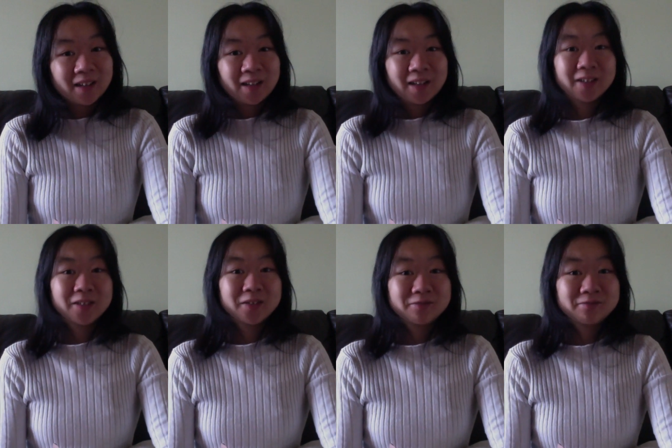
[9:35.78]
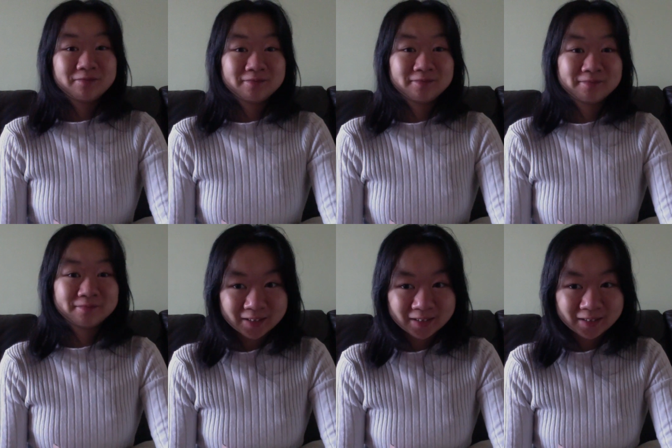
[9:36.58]
um,
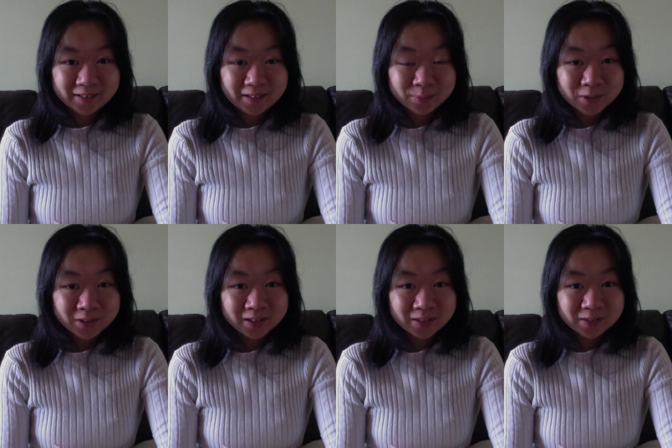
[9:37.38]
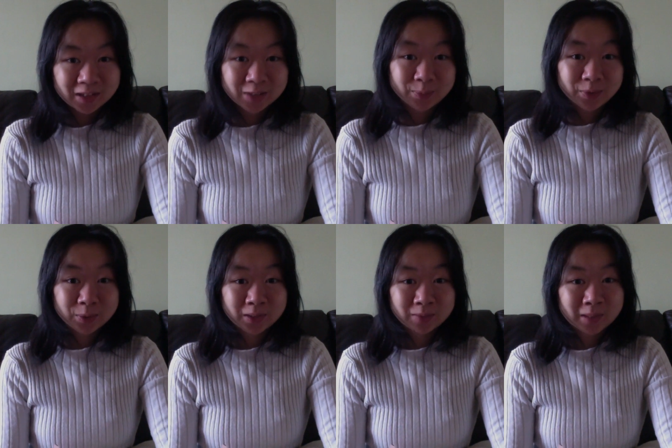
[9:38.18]
I'm just
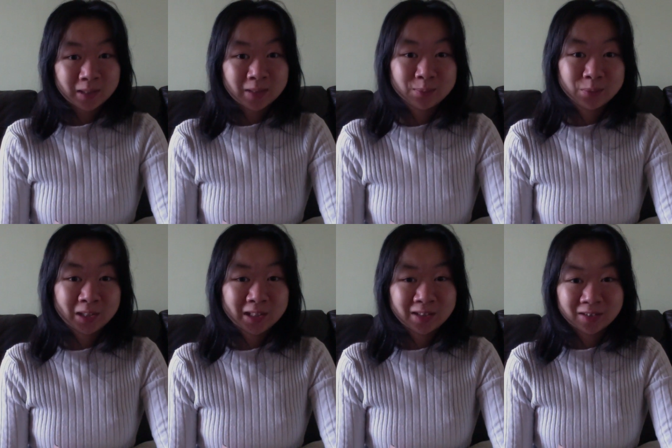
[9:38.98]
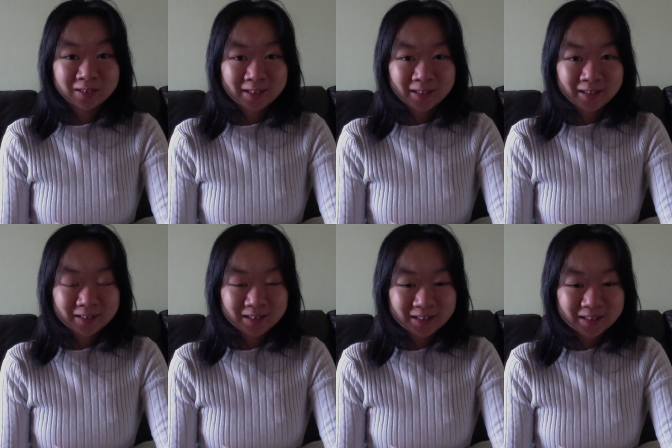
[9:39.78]
spewing my brain
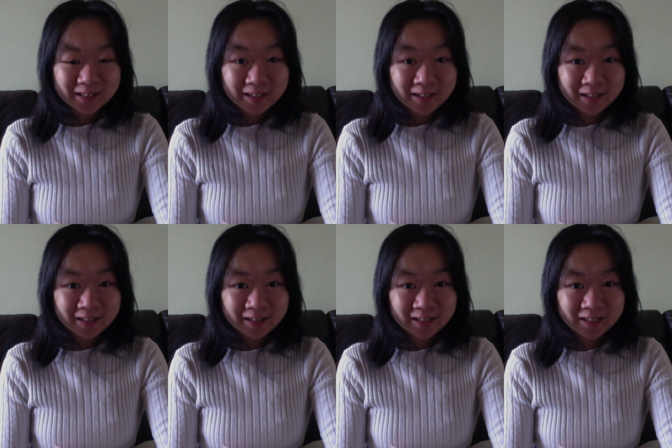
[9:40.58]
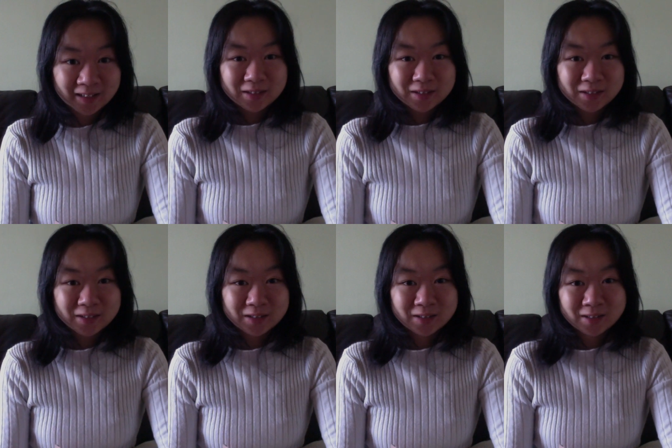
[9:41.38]
content, and
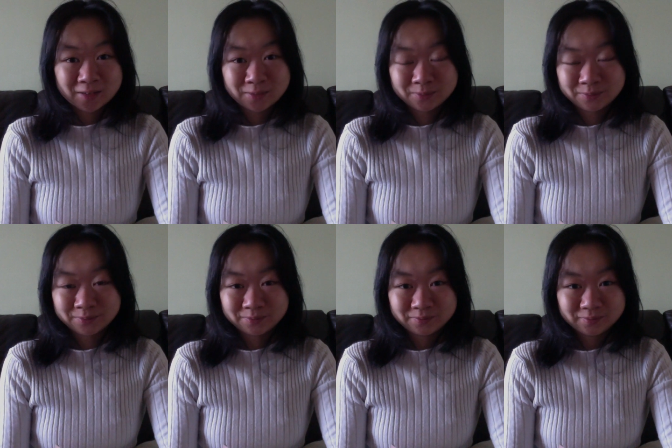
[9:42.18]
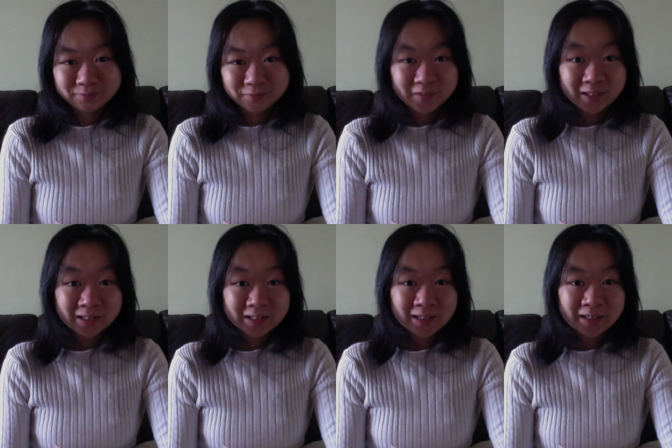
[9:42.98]
some
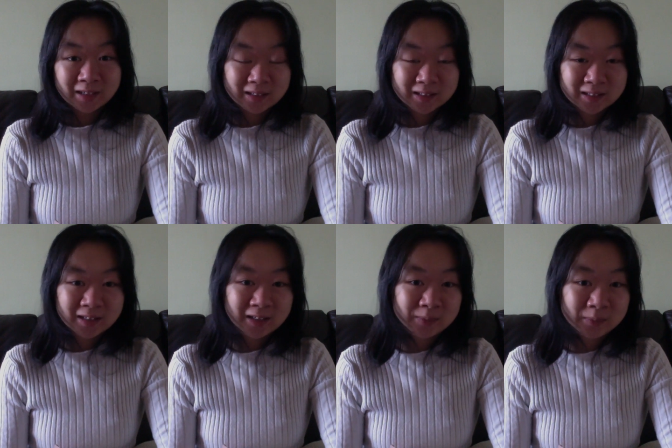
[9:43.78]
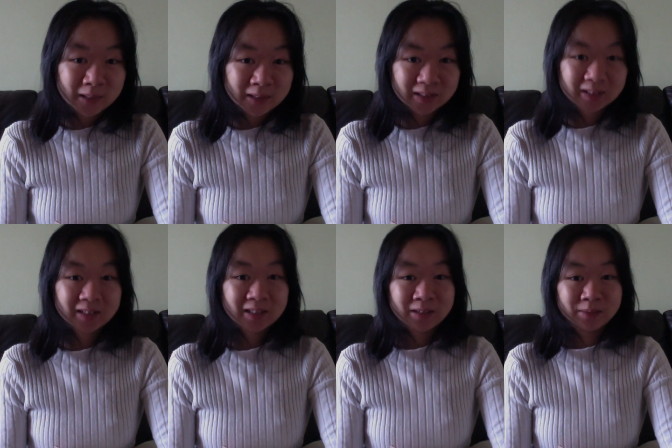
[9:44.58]
things that I say might
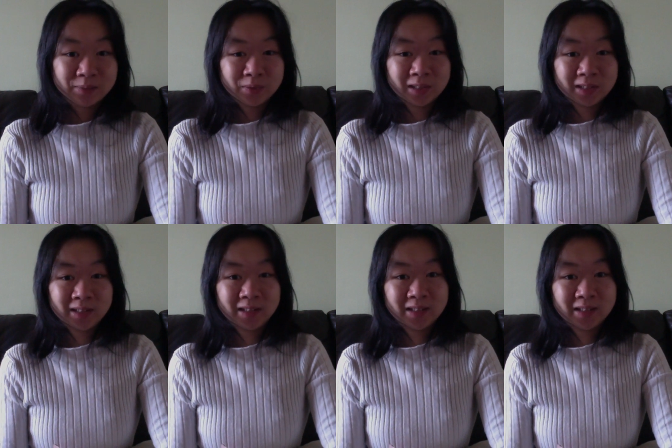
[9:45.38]
sound really